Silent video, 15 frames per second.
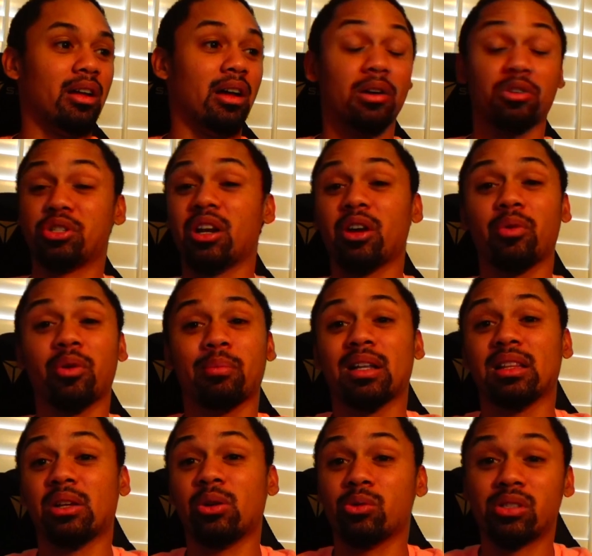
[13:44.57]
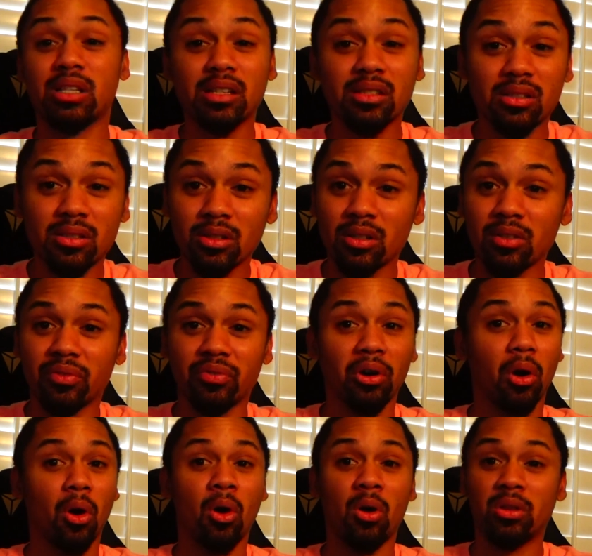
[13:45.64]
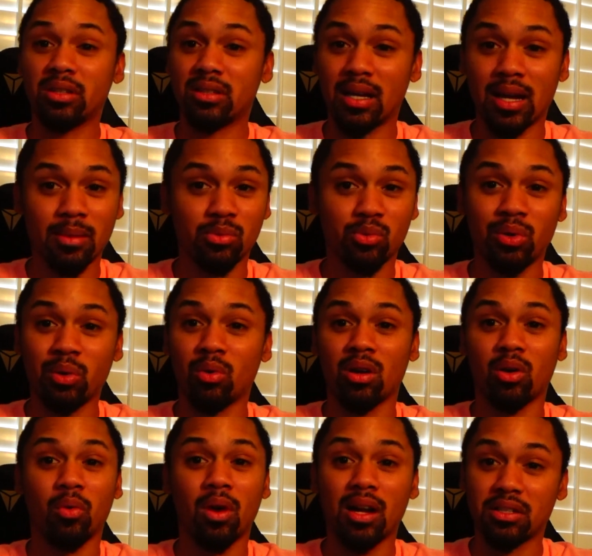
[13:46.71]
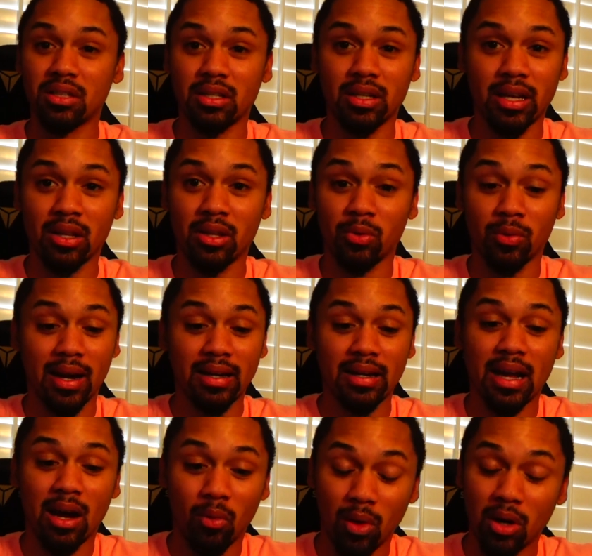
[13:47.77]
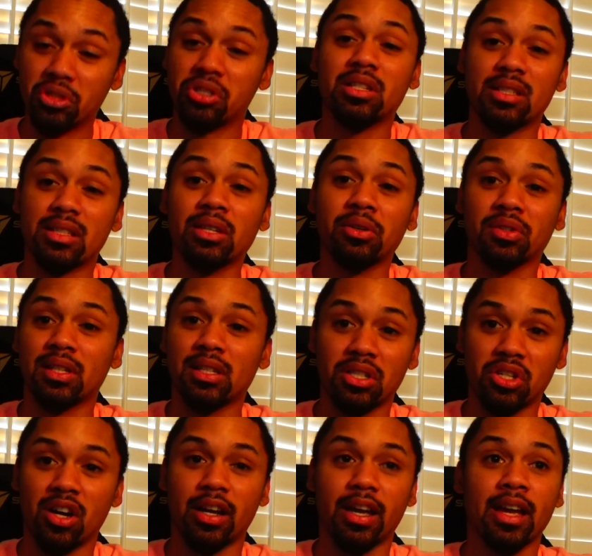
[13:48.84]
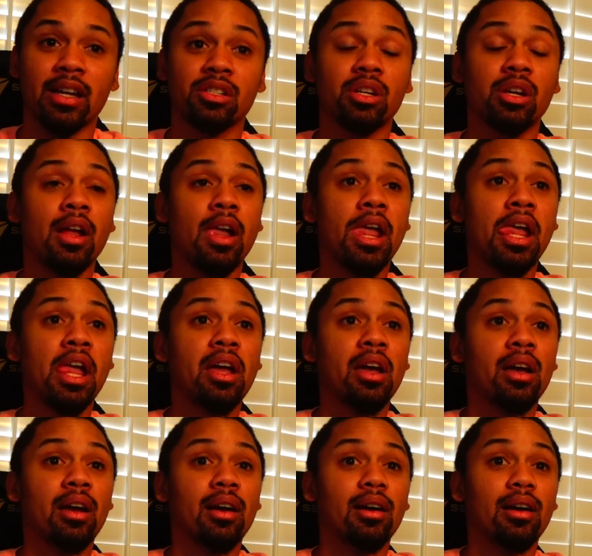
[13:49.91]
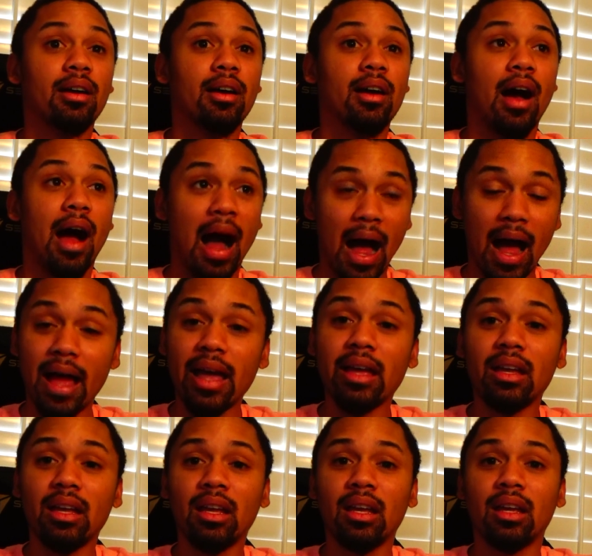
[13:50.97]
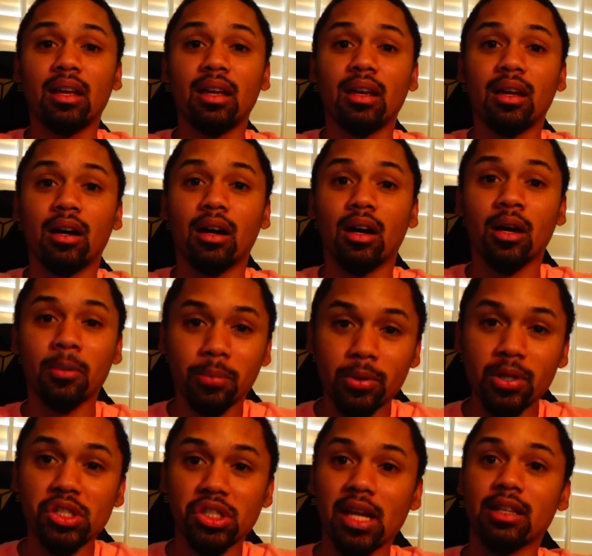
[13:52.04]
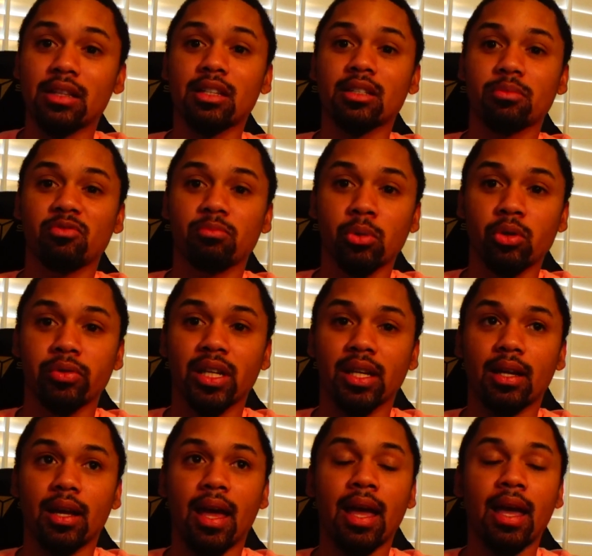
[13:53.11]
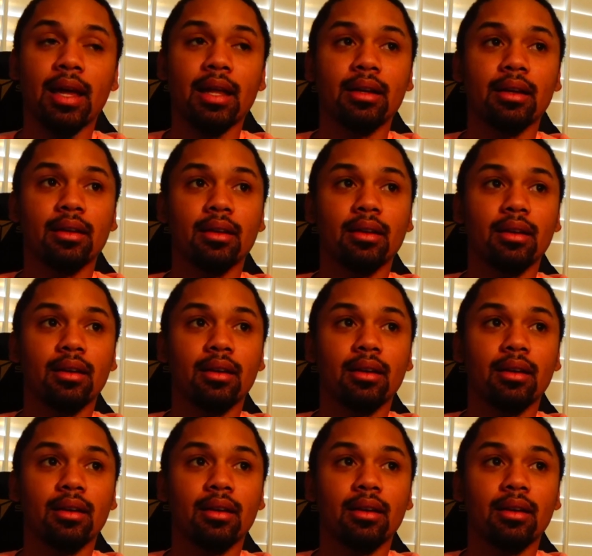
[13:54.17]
I'll share it with my little sister for all the times we want to watch it together right now while she's still in this young age. I appreciate this movie, and